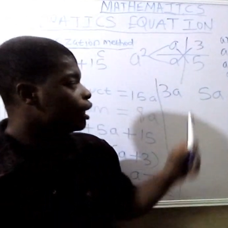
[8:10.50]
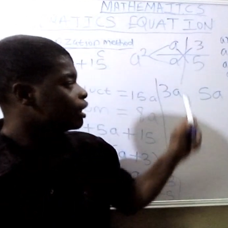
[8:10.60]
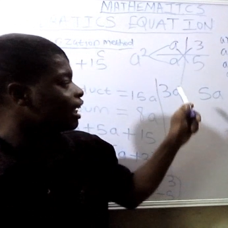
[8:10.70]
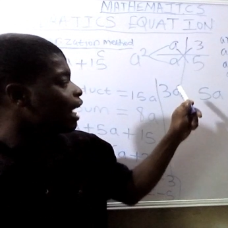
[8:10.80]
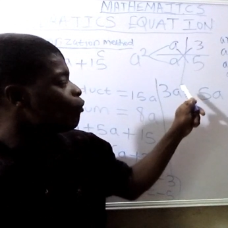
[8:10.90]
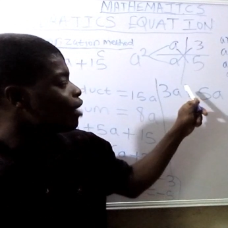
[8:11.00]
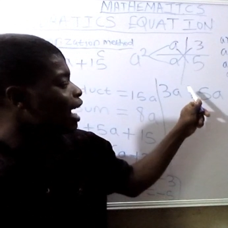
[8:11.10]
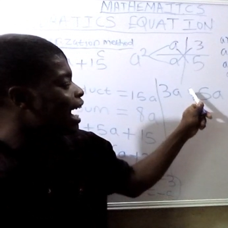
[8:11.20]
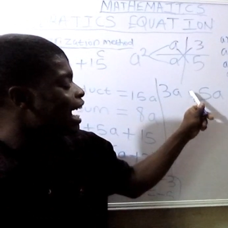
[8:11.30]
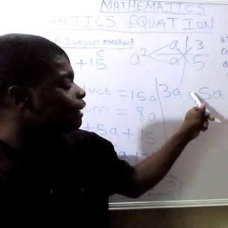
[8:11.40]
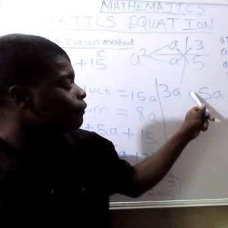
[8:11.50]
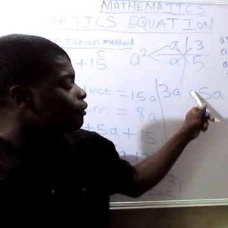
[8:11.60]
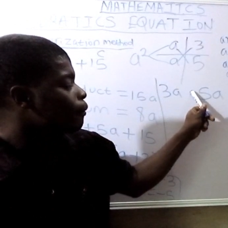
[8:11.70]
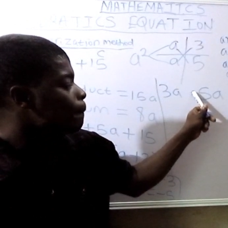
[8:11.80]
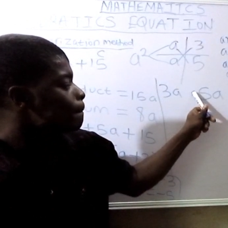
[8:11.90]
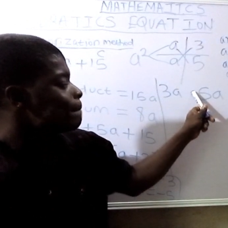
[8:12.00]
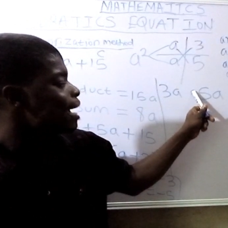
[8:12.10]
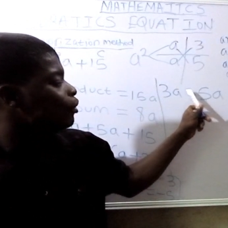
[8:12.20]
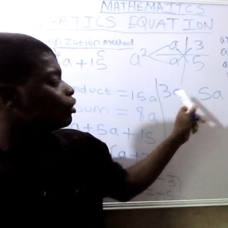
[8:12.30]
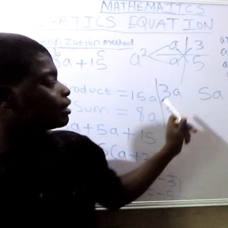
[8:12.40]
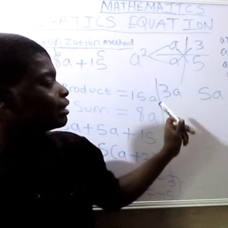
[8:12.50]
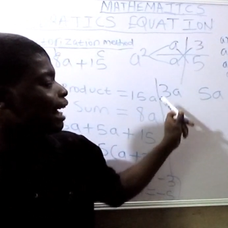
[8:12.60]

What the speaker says: Is either we add minus